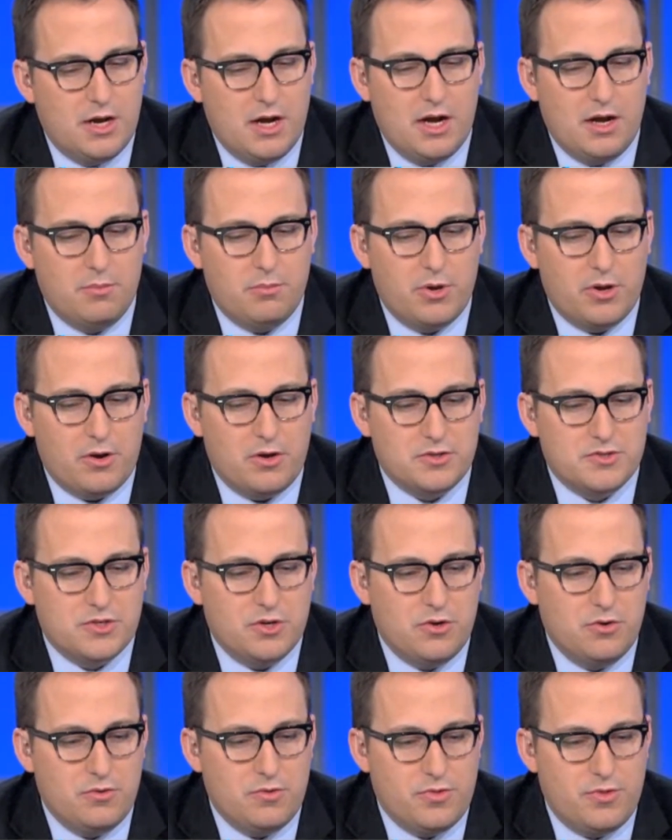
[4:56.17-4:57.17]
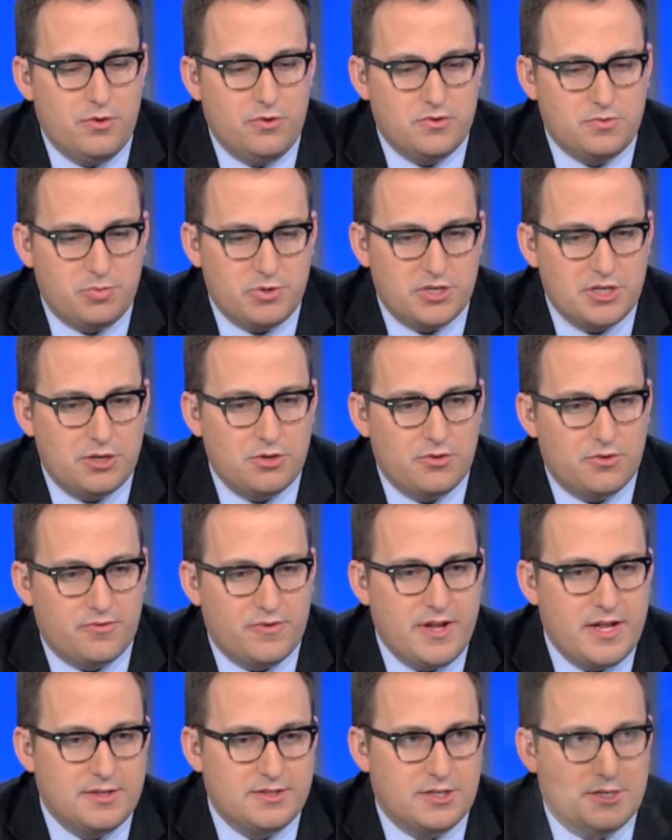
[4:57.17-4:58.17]
but also those particular
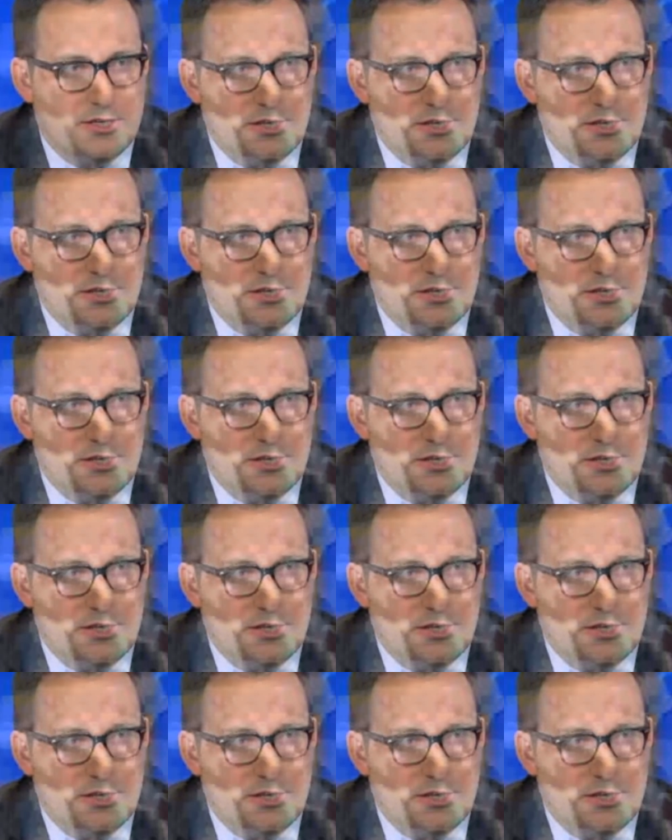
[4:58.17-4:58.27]
fans on an